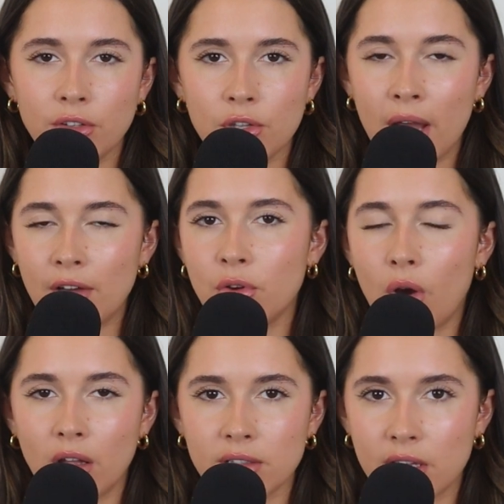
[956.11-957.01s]
you have
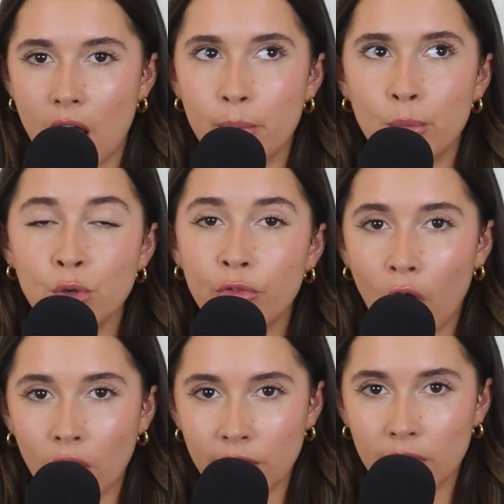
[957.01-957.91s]
your answer. Move
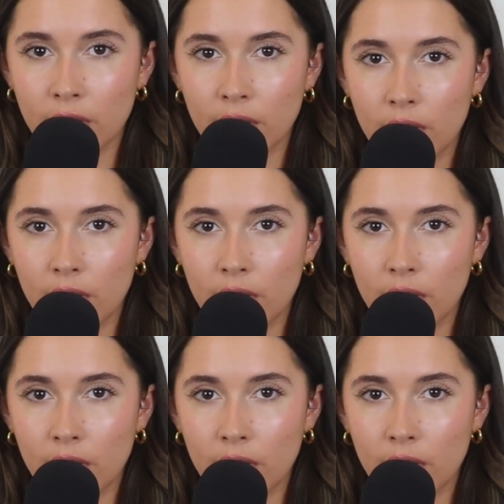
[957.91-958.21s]
on.